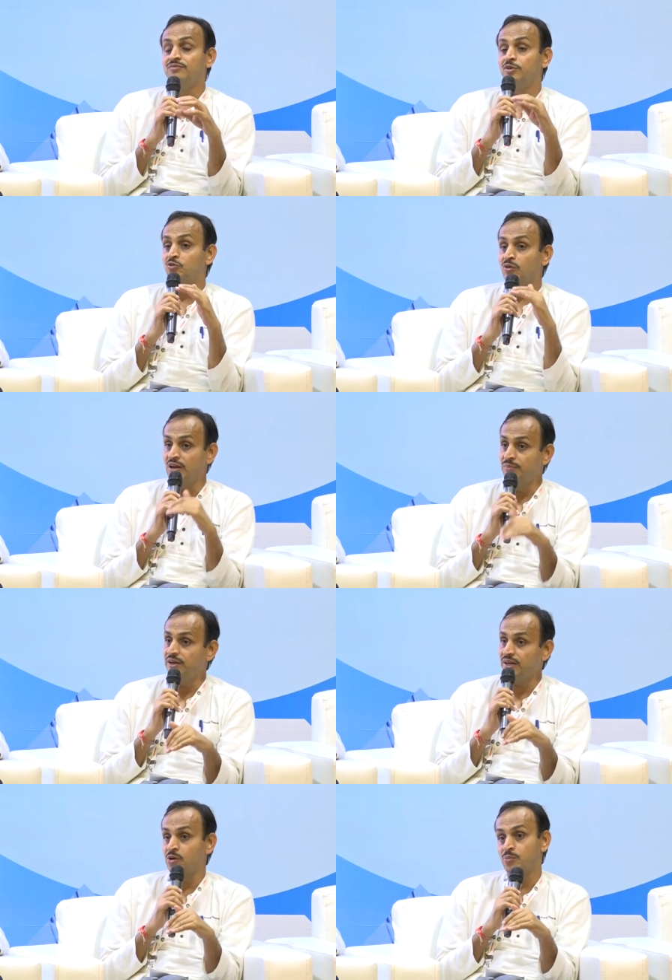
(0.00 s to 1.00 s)
We have to
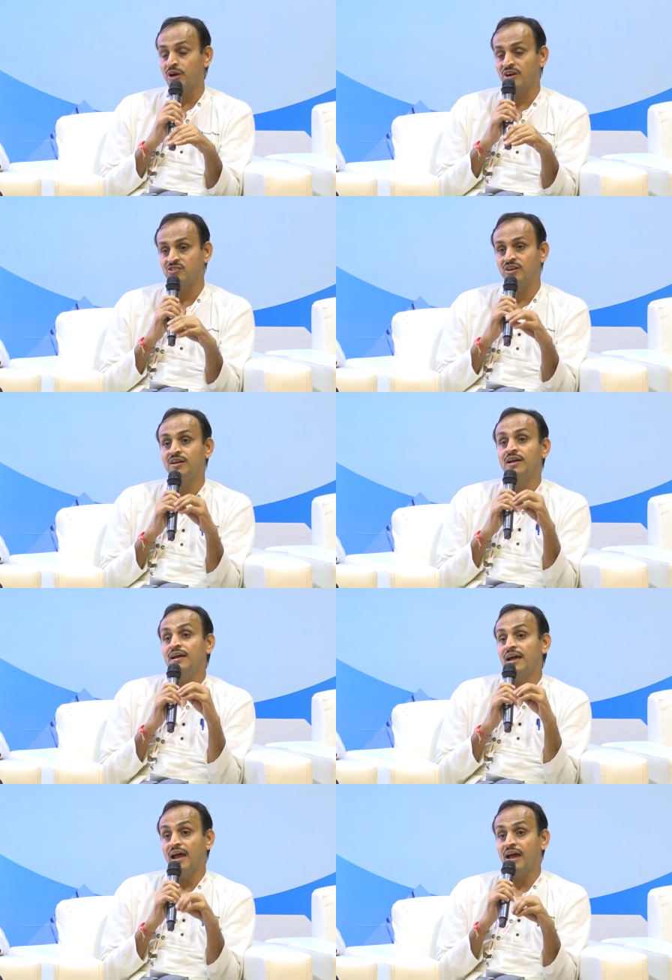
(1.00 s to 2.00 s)
limit our production
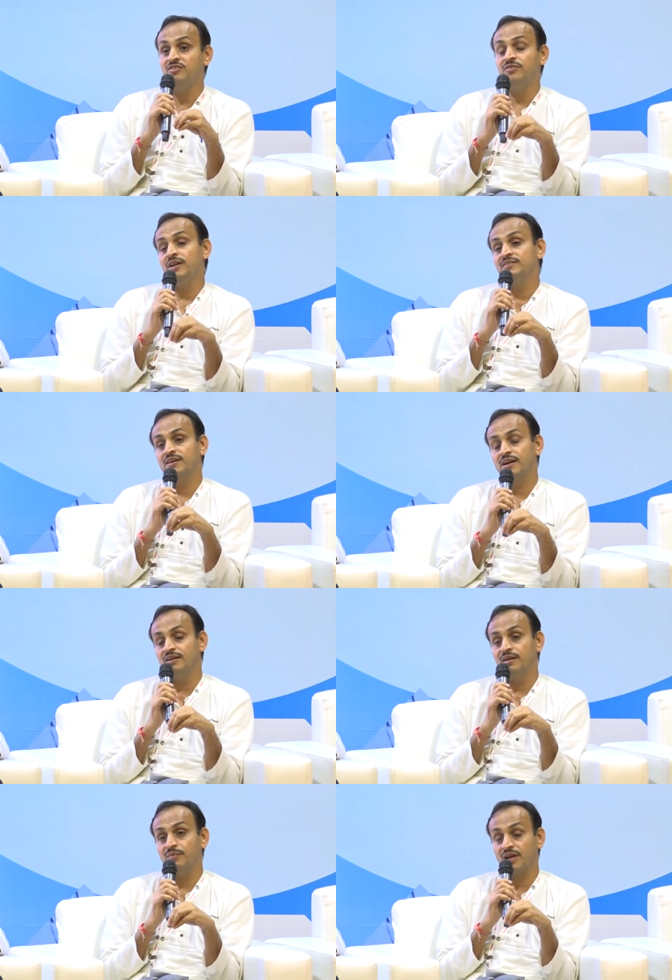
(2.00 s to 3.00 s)
as well as the
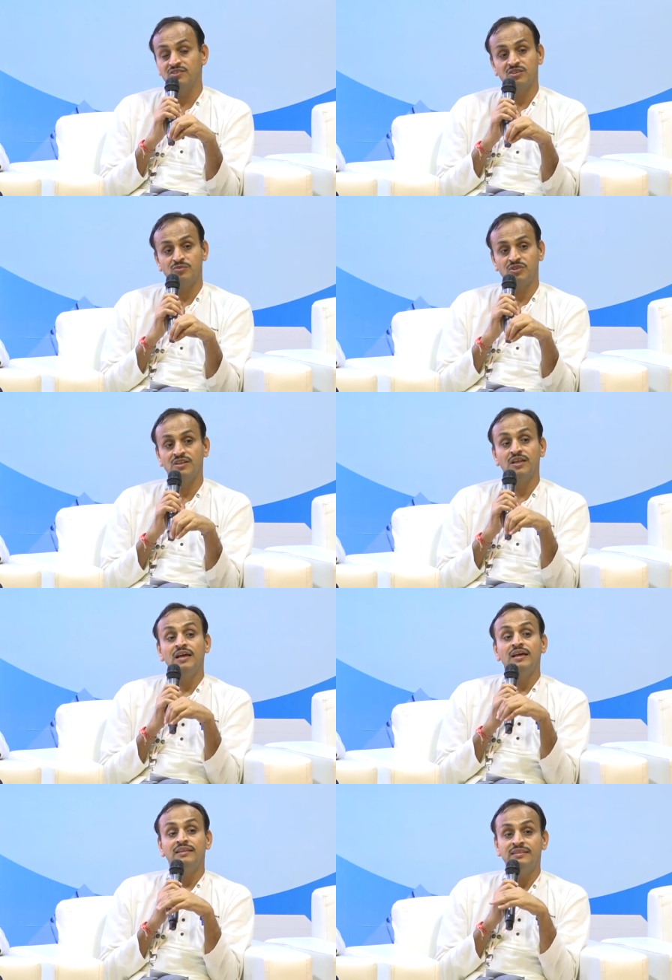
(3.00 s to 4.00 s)
consumption.
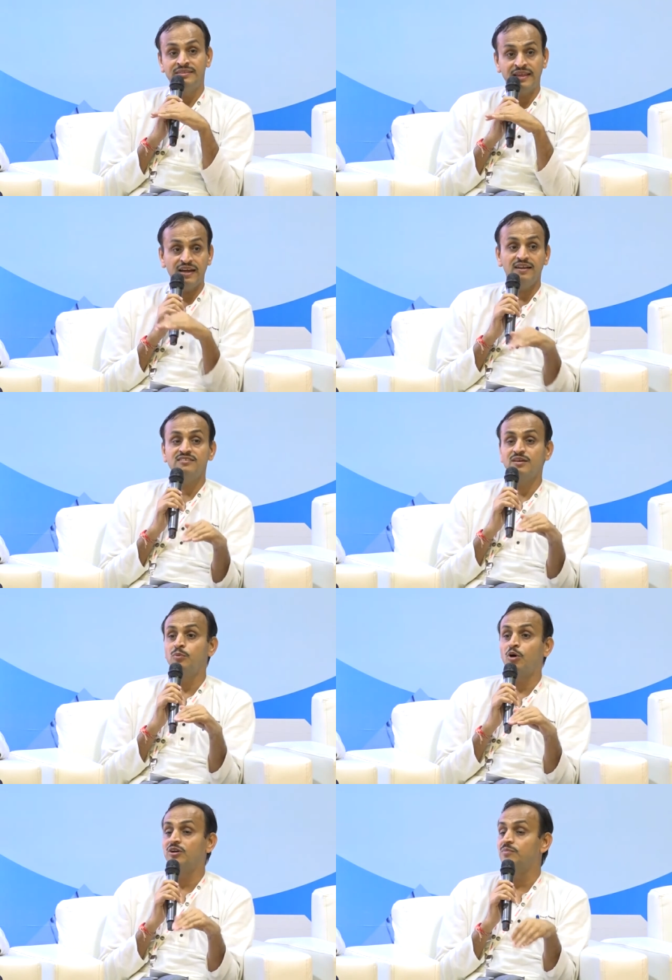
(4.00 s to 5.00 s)
That is the
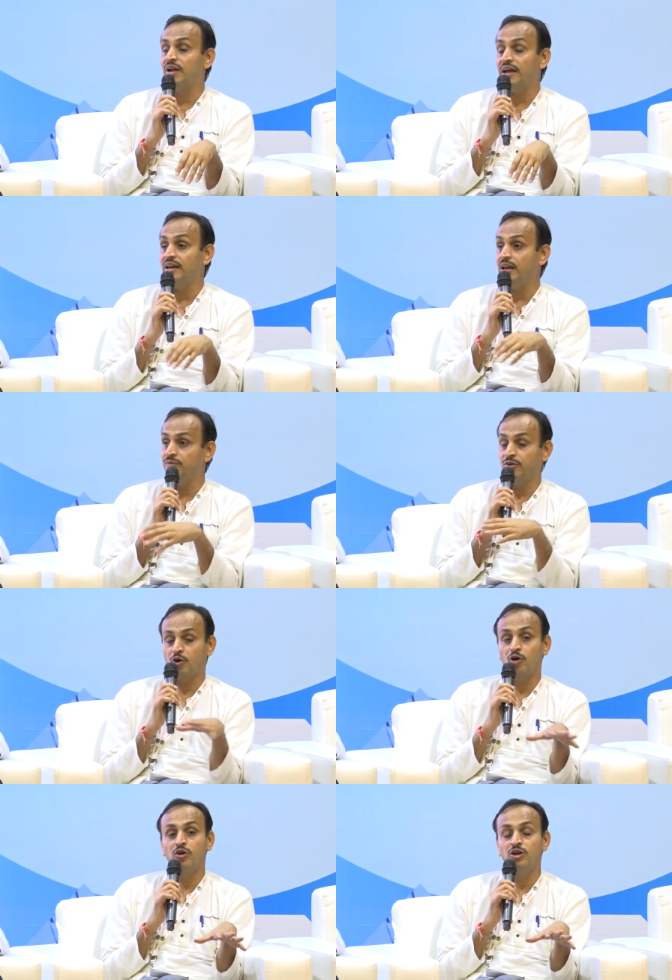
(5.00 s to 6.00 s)
bottom line. And if
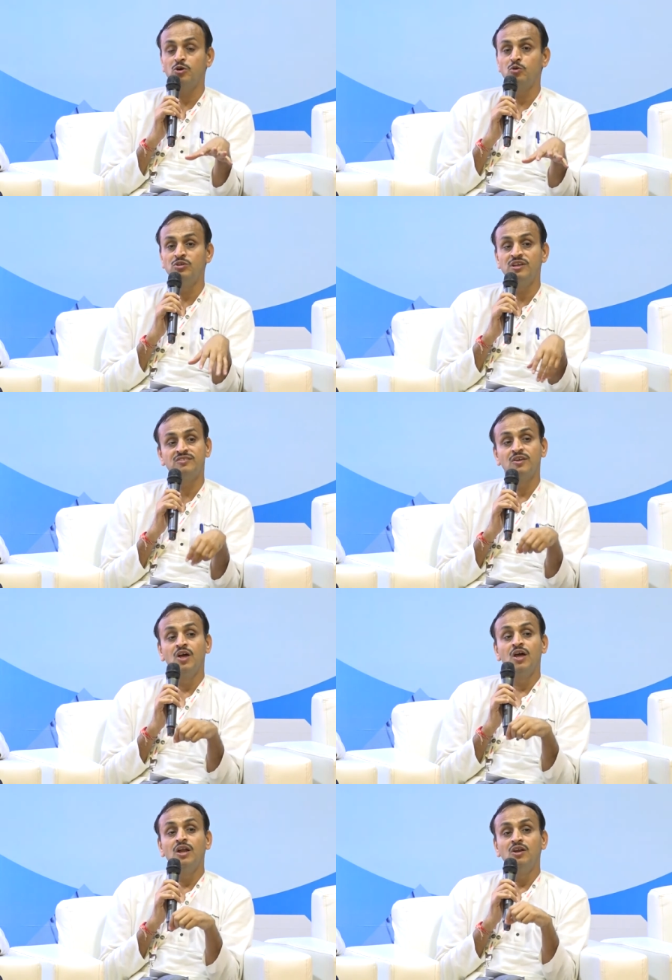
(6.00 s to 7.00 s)
you're not going to do this,
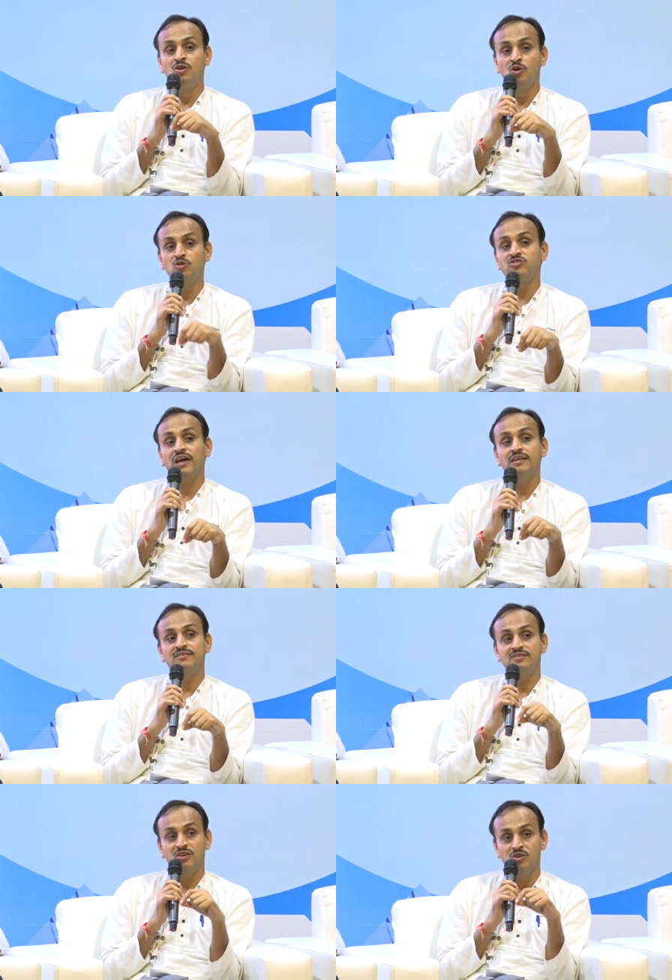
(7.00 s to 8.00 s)
no
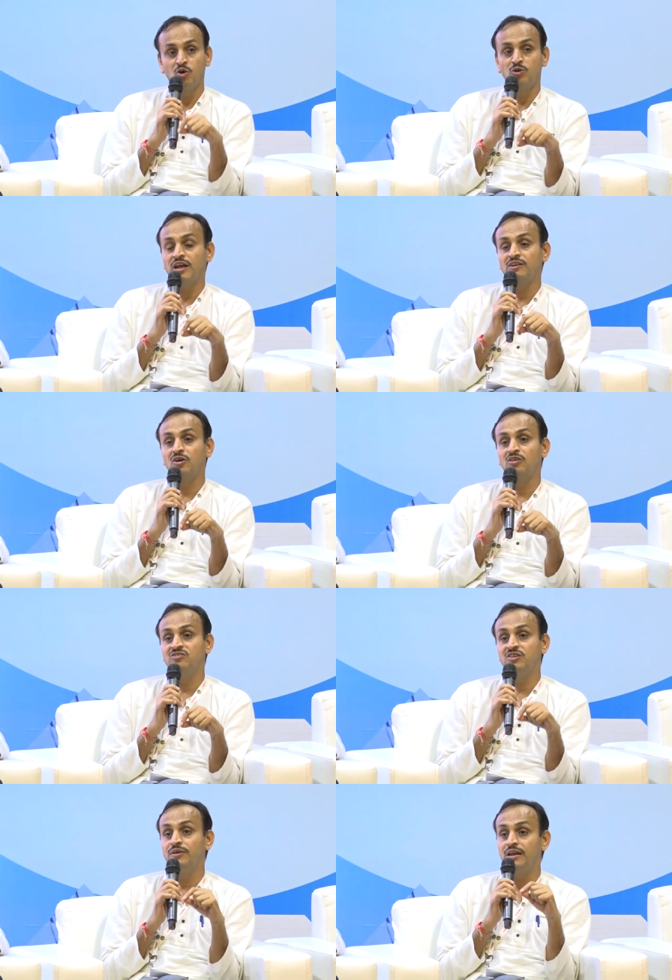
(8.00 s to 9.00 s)
science, no
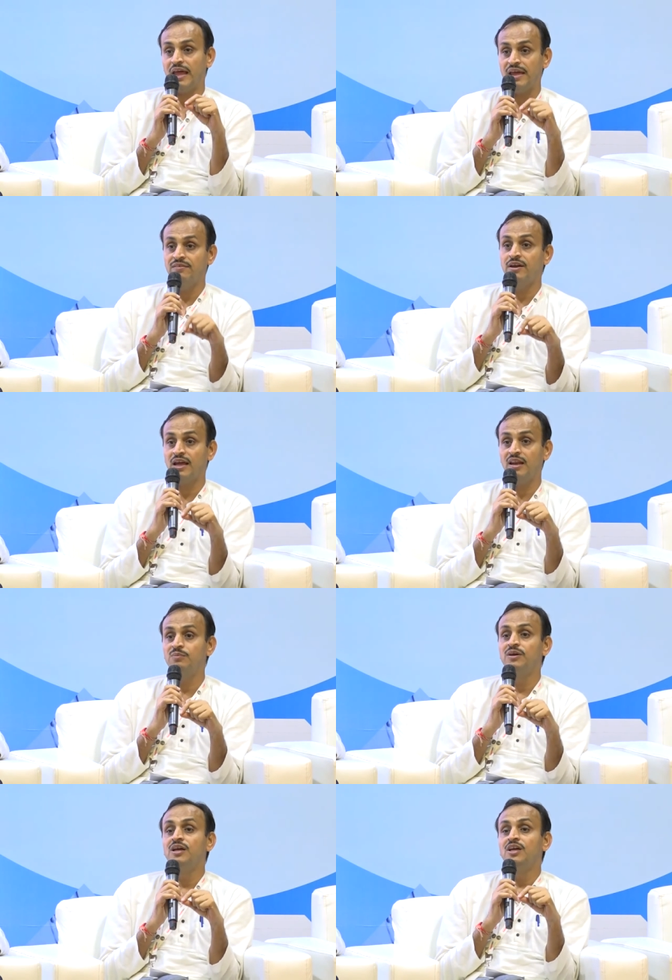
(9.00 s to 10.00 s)
technology will ever
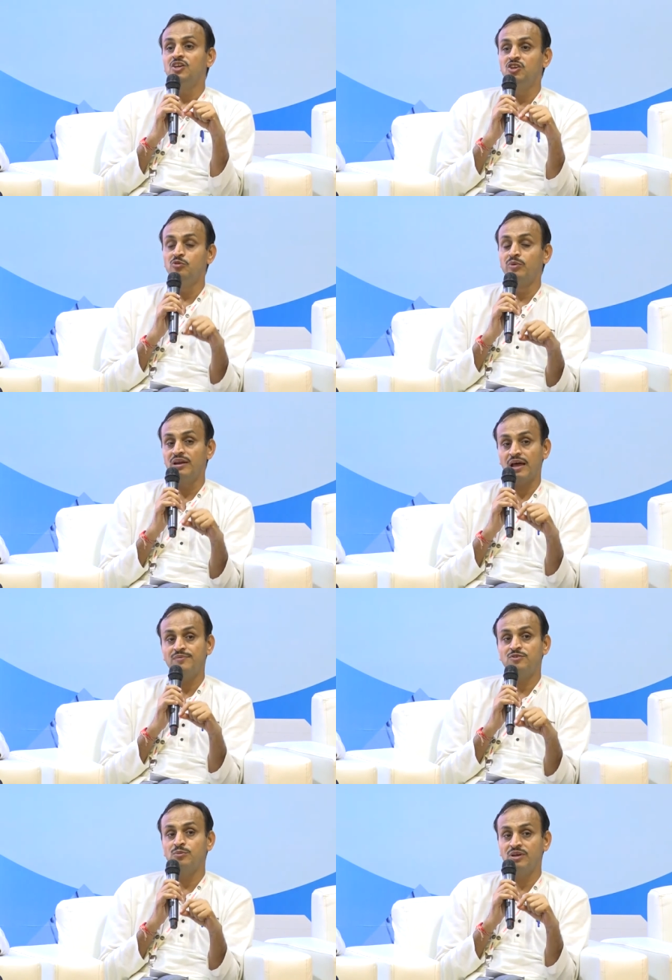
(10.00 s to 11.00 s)
help human
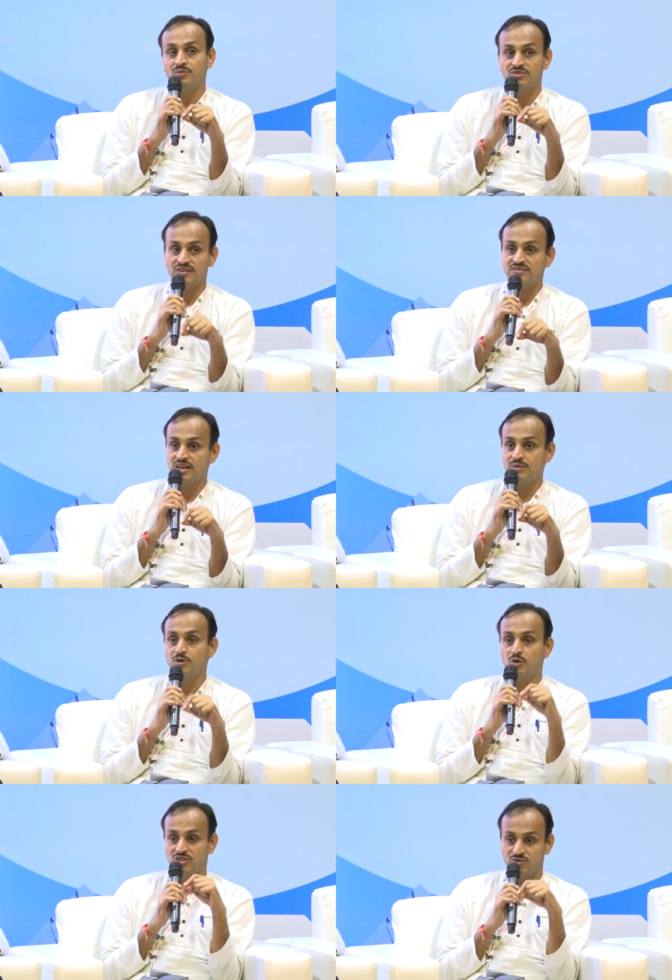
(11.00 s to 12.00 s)
life to become
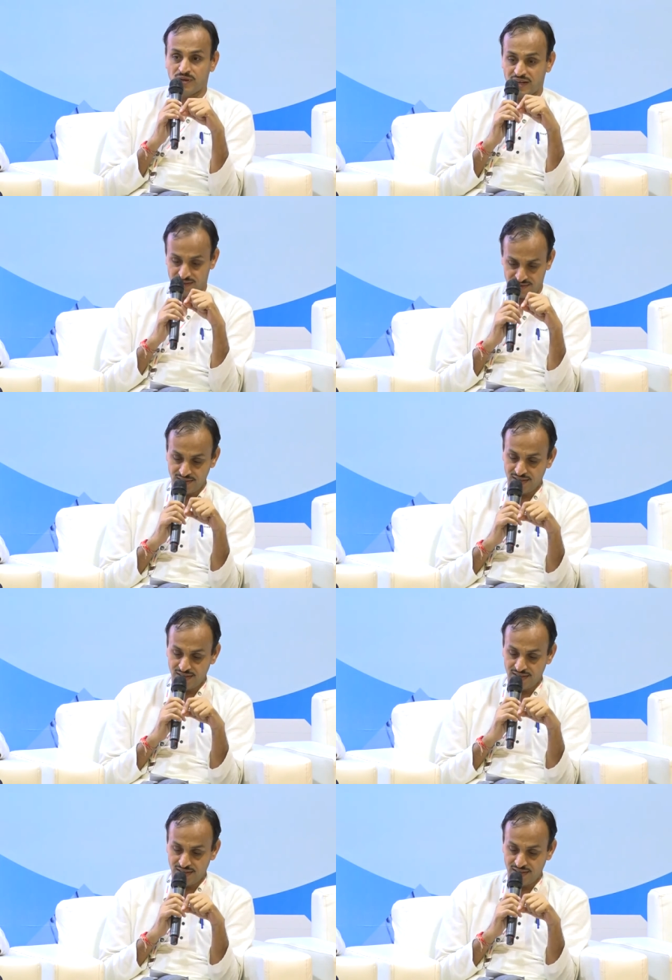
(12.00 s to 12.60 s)
sustainable on this planet.